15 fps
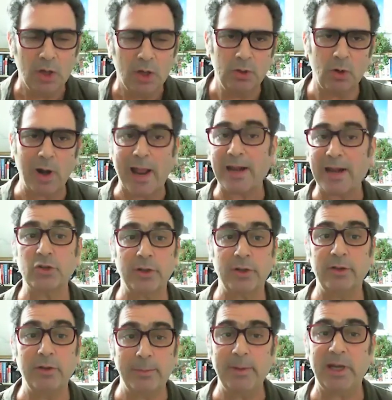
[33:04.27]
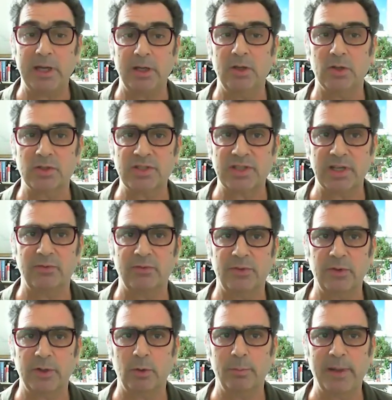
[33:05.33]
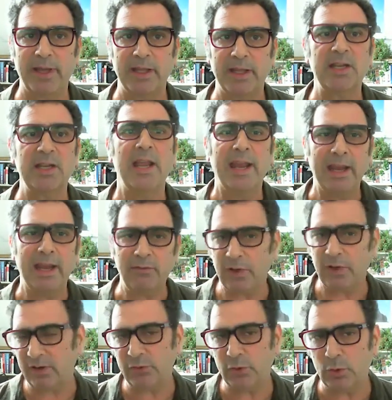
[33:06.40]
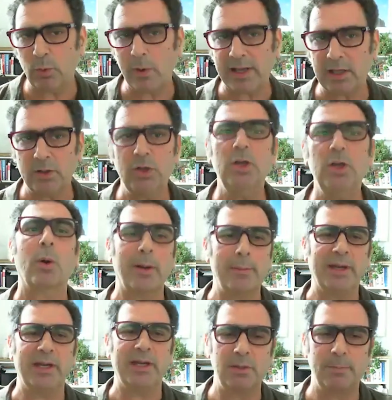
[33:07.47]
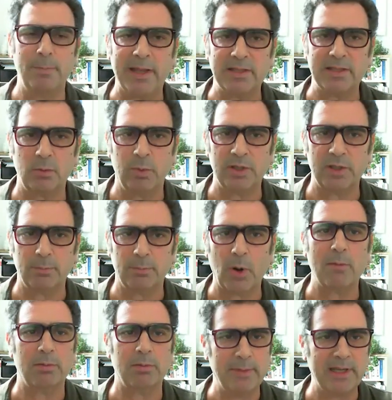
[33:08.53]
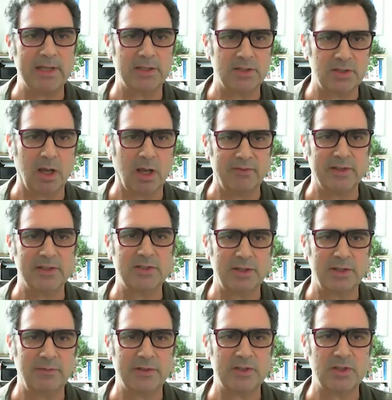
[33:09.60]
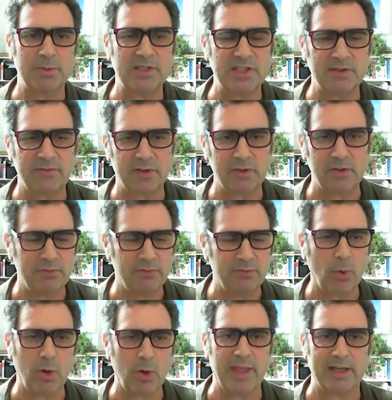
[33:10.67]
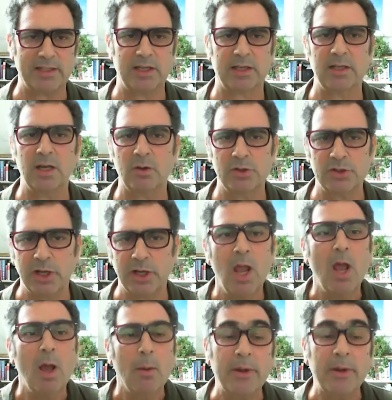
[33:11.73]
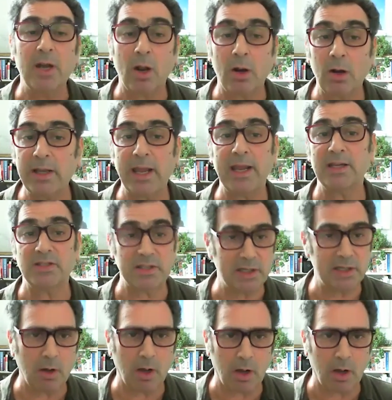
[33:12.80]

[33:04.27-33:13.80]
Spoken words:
you're actually limiting yourself a little bit. If you I mean, it depends on what the problem is, obviously, if it's specifically for that technology. But in our case,